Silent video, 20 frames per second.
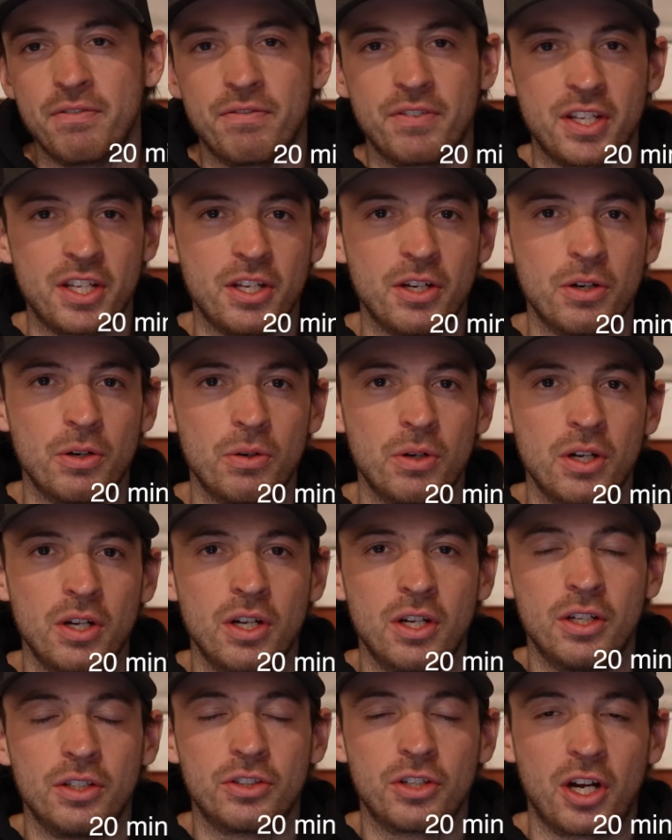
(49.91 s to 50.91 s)
video
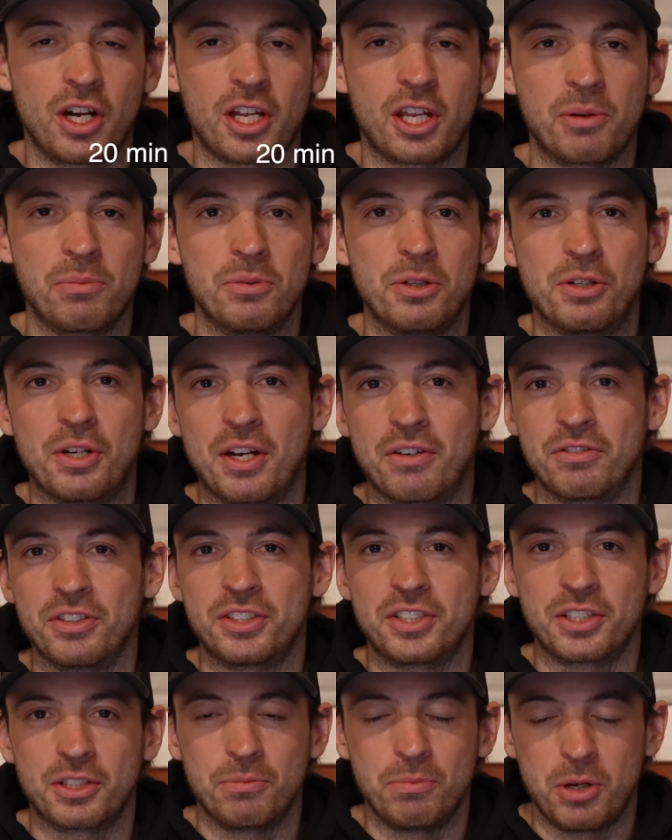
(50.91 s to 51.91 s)
talking about every
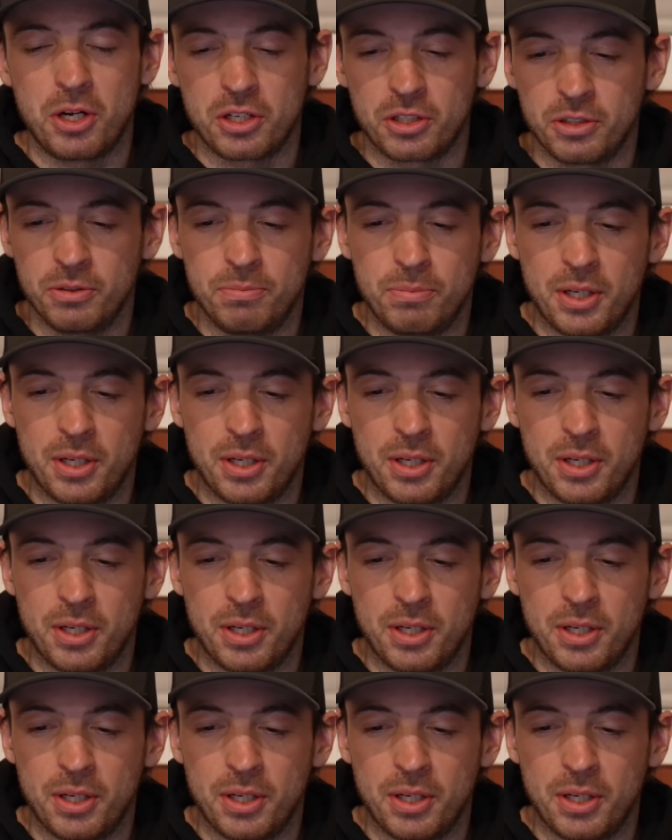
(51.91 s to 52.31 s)
single model.